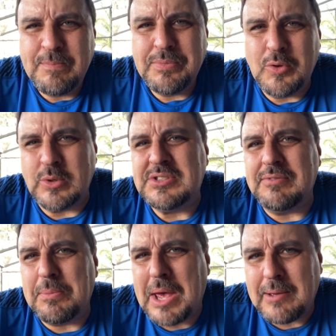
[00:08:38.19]
you
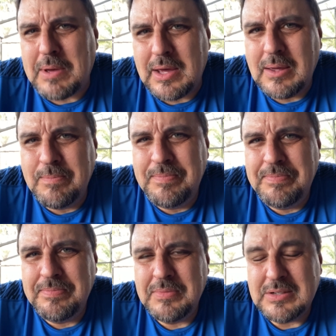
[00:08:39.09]
received a backpack.
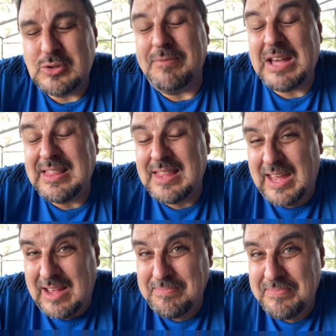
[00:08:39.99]
So I've got that.